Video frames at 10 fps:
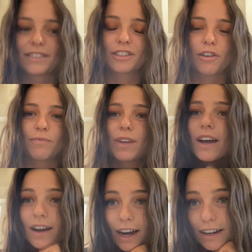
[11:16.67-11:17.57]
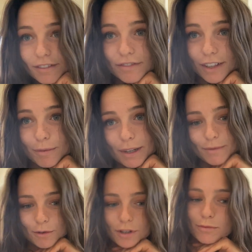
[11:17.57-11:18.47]
So I didn't film
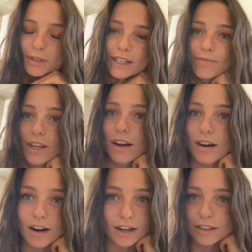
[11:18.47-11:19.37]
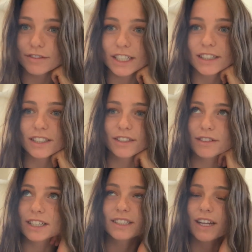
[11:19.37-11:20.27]
anymore, but all of us, there were
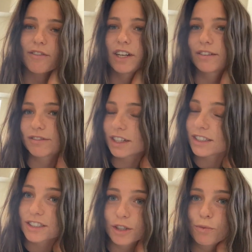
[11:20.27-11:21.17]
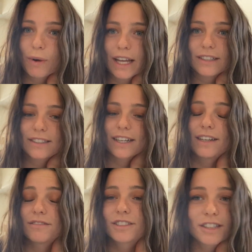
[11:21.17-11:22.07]
like seven of us who went, and
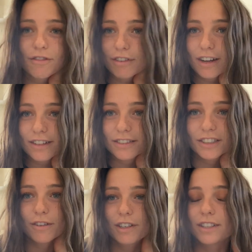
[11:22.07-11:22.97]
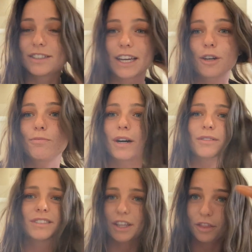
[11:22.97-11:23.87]
it was so fun, it was so good. Diego Pop, it
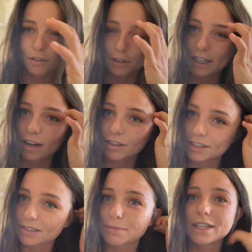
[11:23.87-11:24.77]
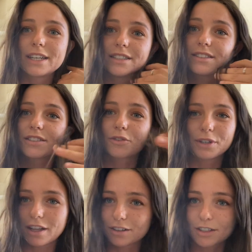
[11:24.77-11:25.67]
was like three dollars. Monday's three
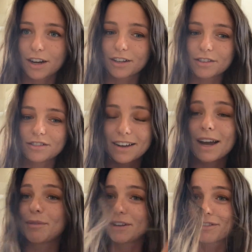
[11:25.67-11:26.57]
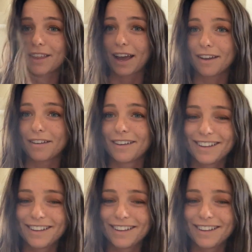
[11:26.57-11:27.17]
dollar tacos. I'm here for that.